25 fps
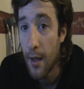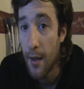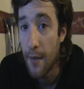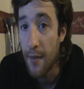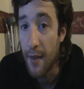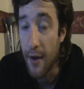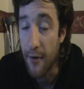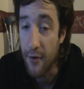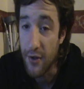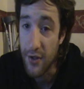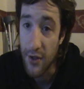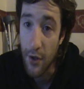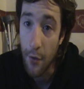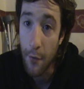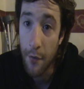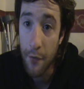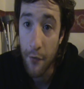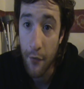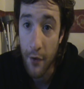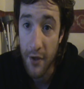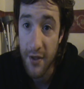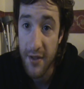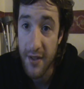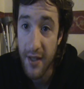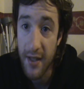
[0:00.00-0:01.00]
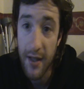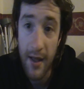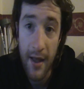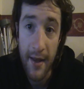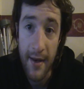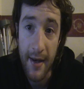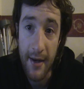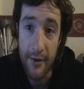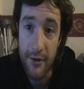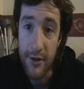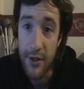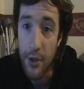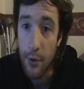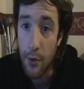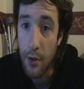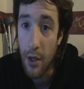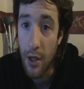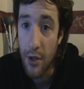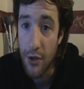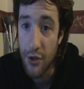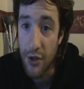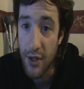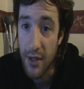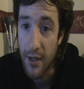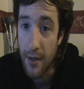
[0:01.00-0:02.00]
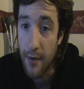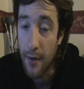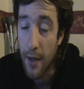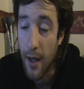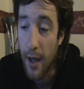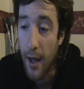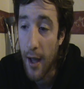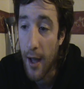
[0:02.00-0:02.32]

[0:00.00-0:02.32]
There is no thrusting and there is no lunging.